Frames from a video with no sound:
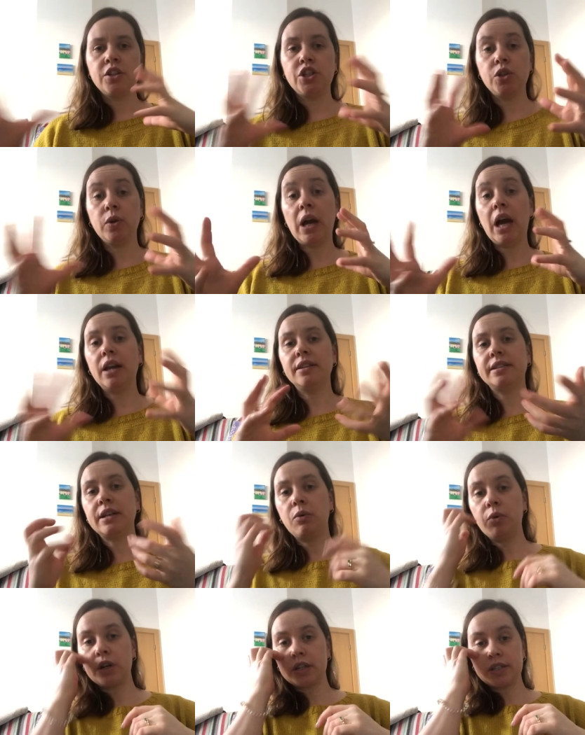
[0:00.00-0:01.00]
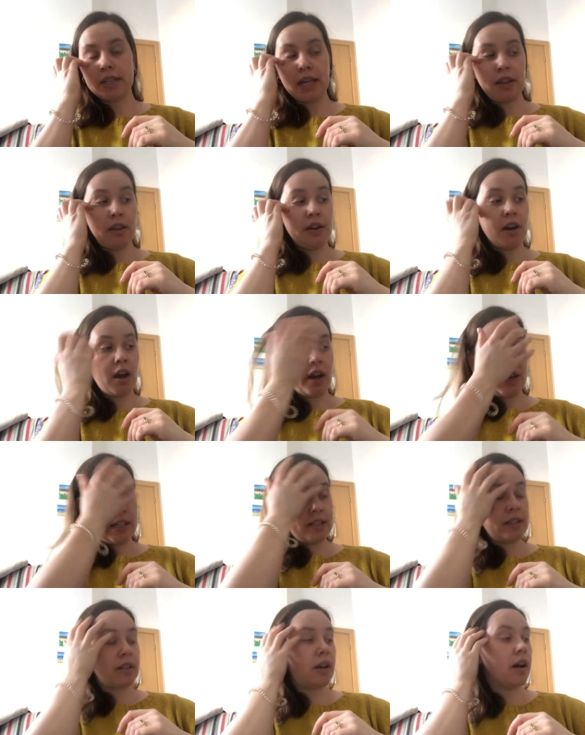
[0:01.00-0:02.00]
two colors that work together
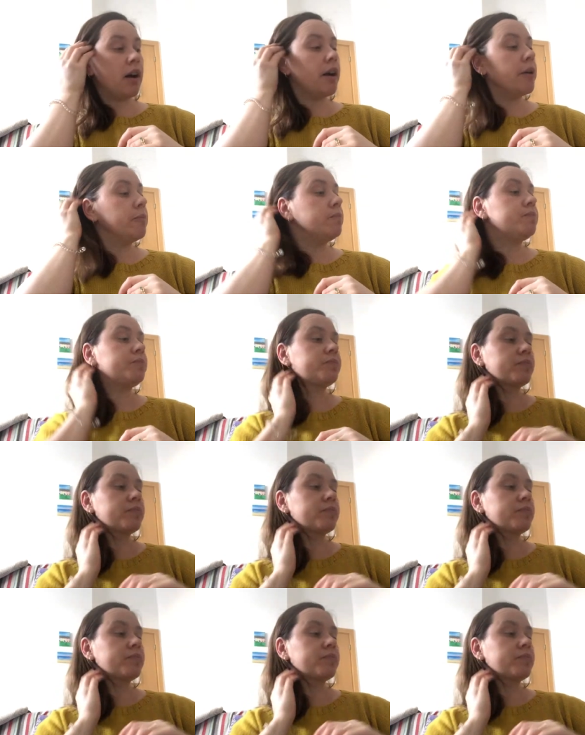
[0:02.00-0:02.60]
nice um,